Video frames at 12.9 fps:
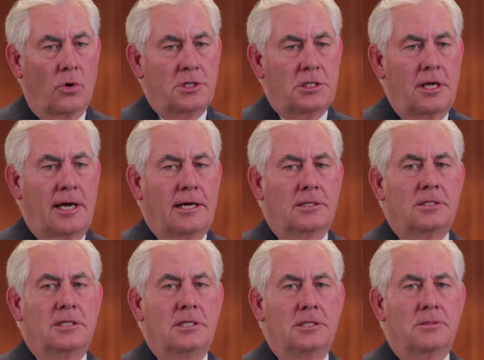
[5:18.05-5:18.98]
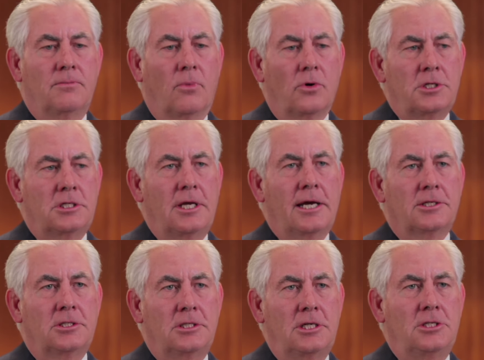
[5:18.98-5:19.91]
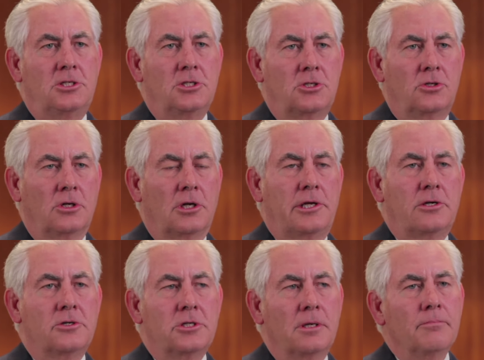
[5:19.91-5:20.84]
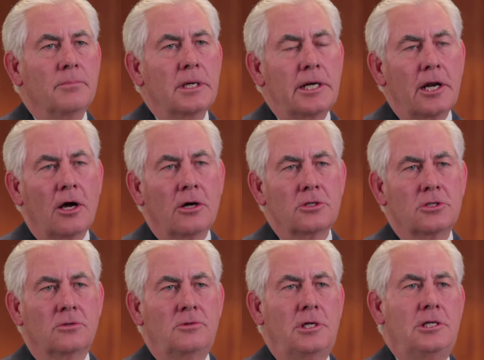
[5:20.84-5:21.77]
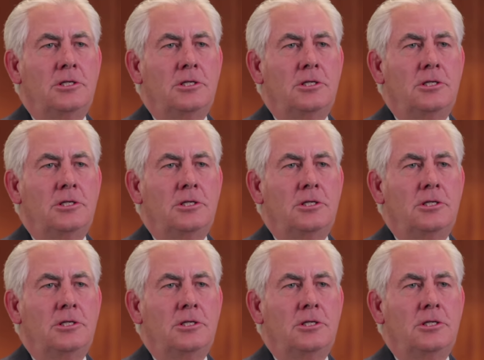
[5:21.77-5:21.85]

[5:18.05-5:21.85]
and it really reinforces then the confidence with the financial